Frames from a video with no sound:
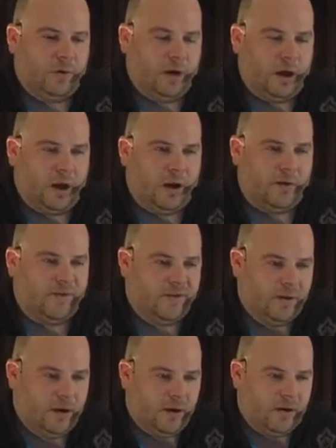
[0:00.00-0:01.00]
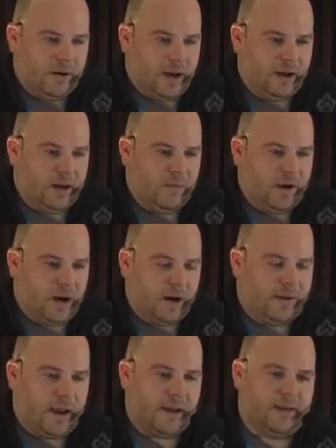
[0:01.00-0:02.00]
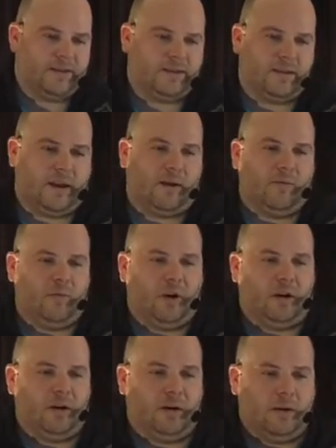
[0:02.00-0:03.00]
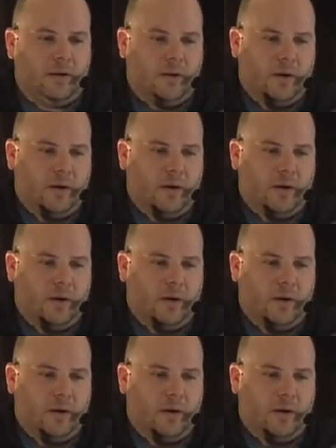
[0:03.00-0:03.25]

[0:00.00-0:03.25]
And the idea behind that is that when